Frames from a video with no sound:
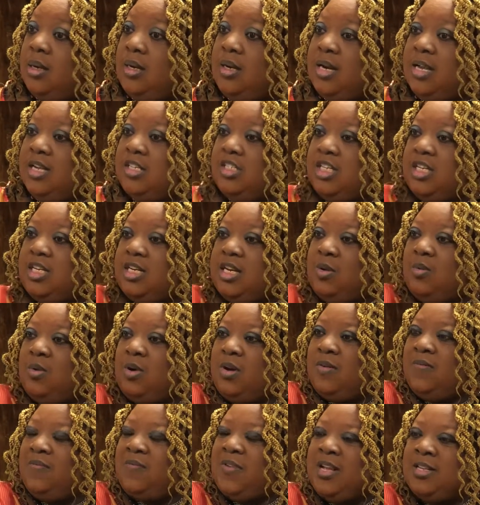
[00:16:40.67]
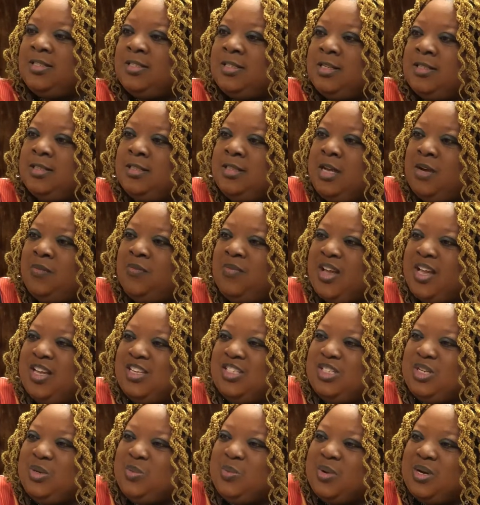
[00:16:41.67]
Unless she didn't want to face herself
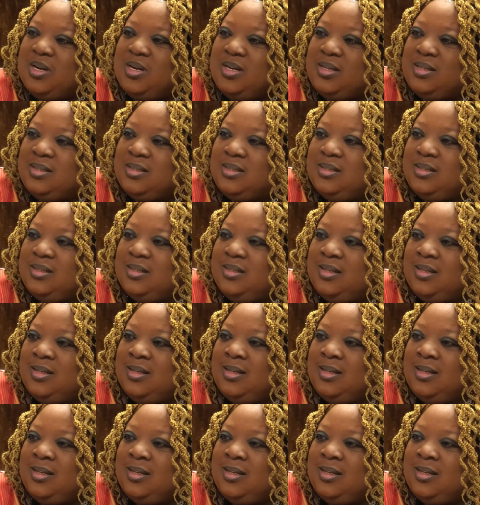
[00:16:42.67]
as she was.